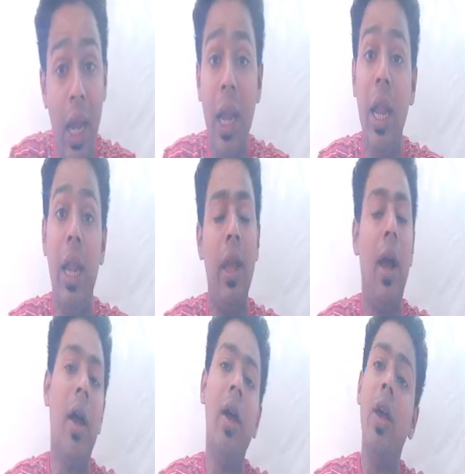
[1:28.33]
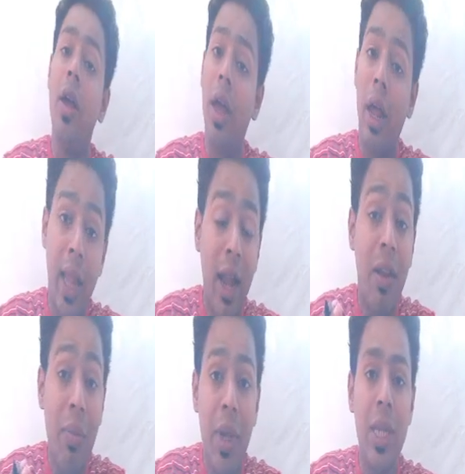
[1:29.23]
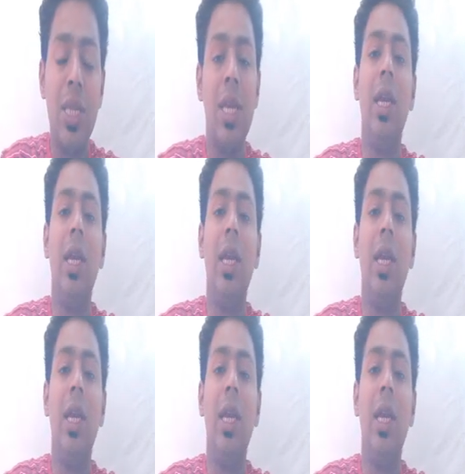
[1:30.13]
in India. That means